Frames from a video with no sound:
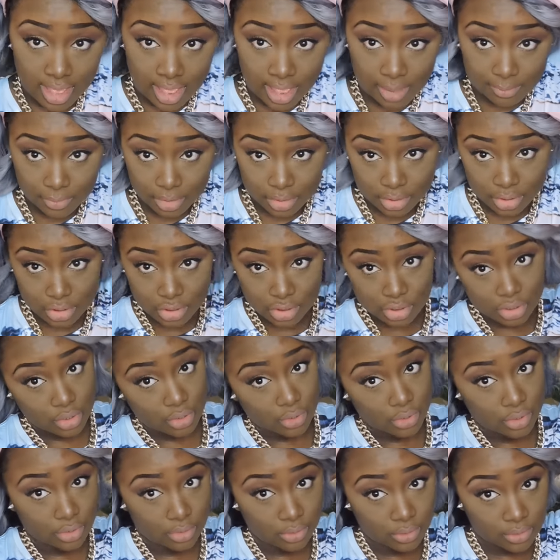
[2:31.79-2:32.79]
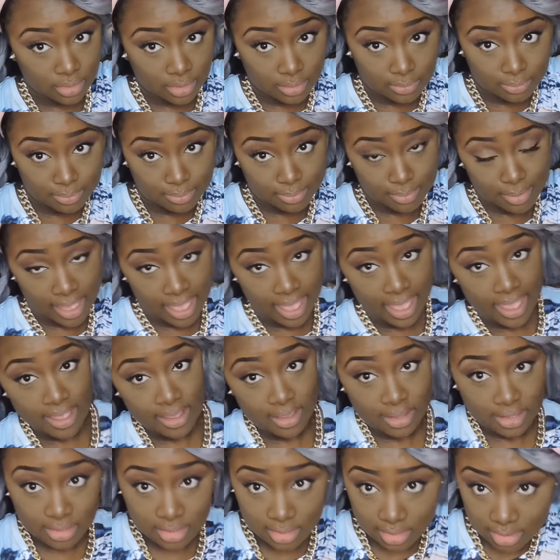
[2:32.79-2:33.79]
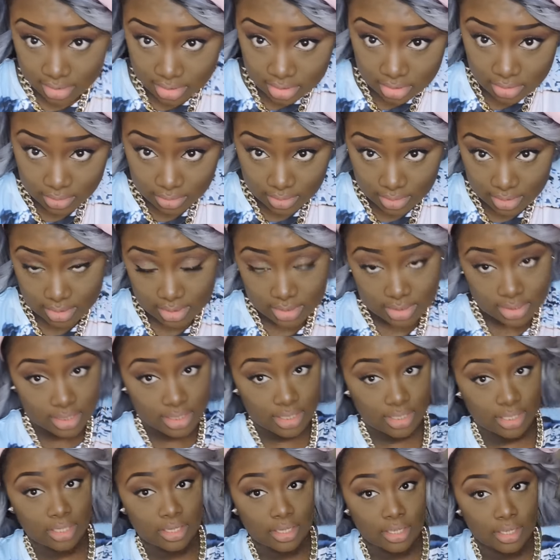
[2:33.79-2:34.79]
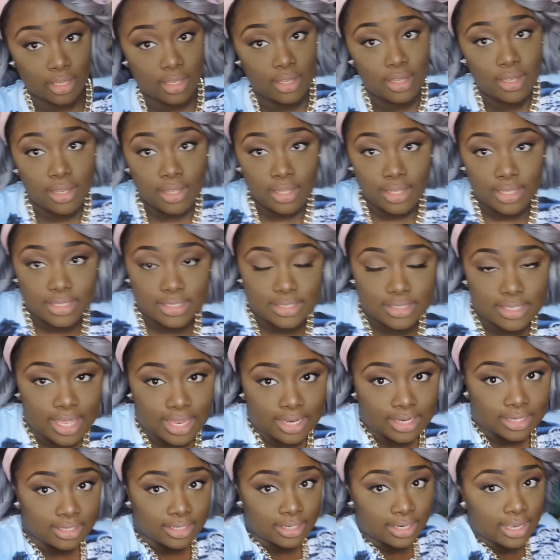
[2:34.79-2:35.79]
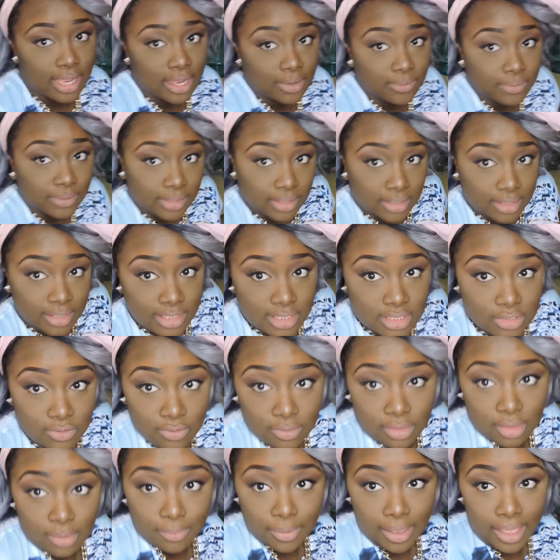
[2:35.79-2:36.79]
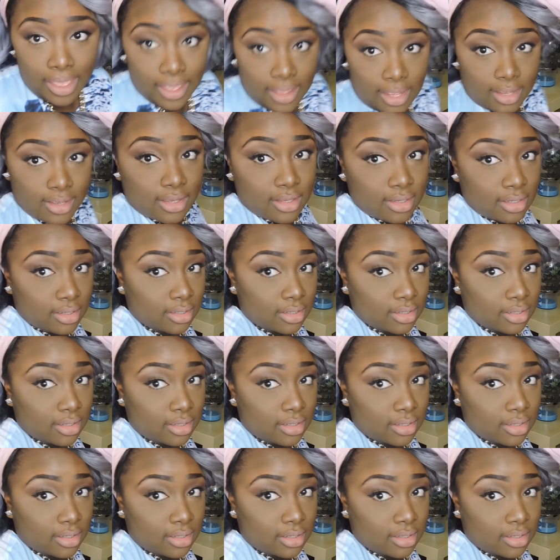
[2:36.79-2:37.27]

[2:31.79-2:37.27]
I'm going to show you the back so you can see exactly how it looks from the back.